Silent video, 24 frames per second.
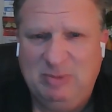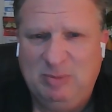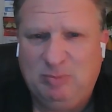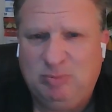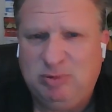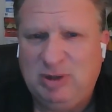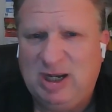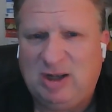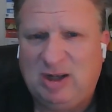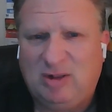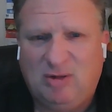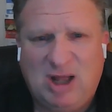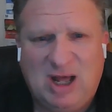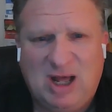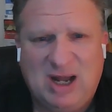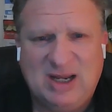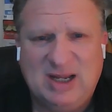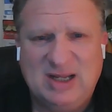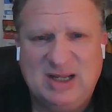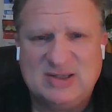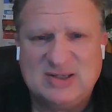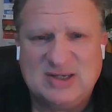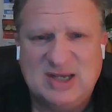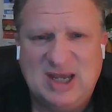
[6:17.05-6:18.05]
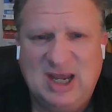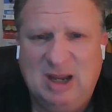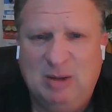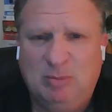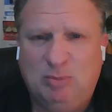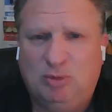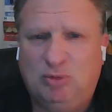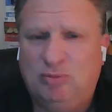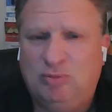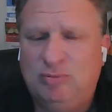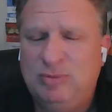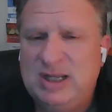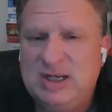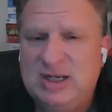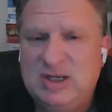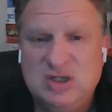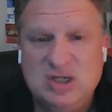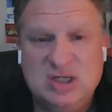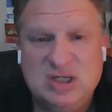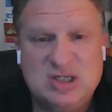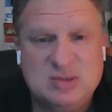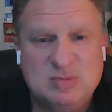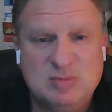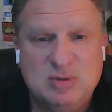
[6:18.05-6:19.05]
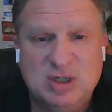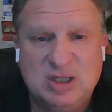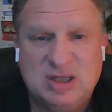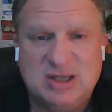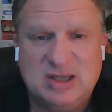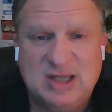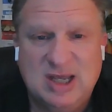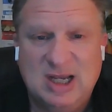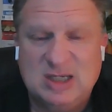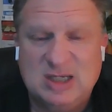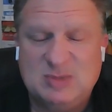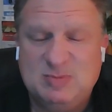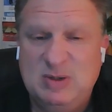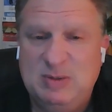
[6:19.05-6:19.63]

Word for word: we played a lot against Campbell, did some good things.